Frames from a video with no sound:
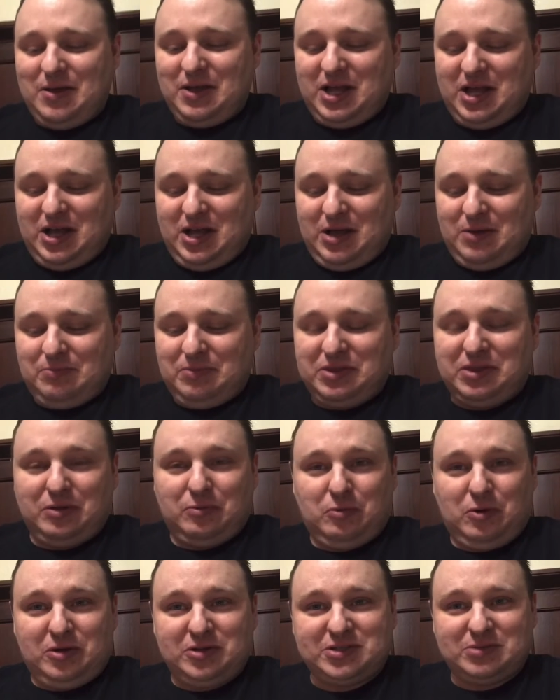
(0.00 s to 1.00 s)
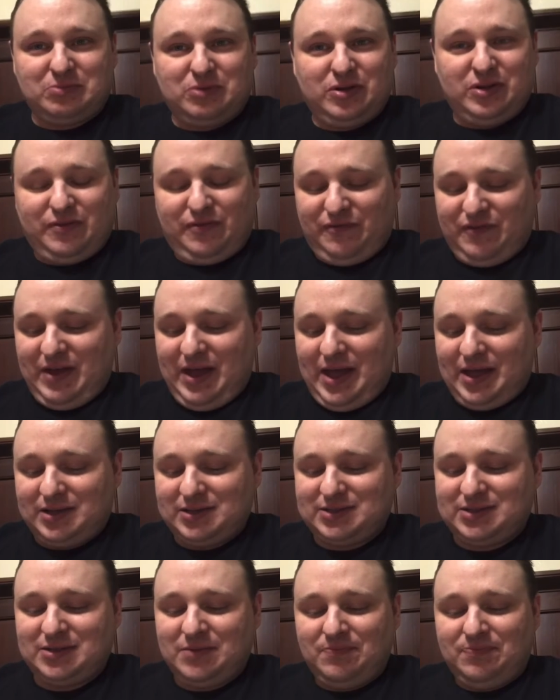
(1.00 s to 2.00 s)
but there were some good
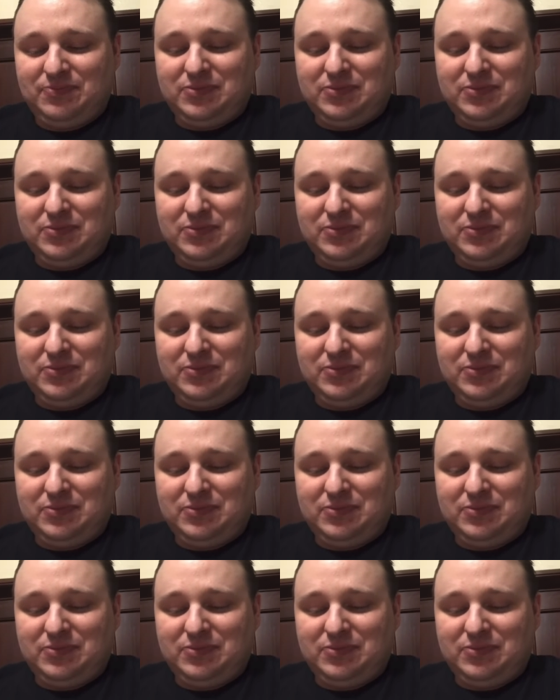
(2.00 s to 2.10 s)
effects.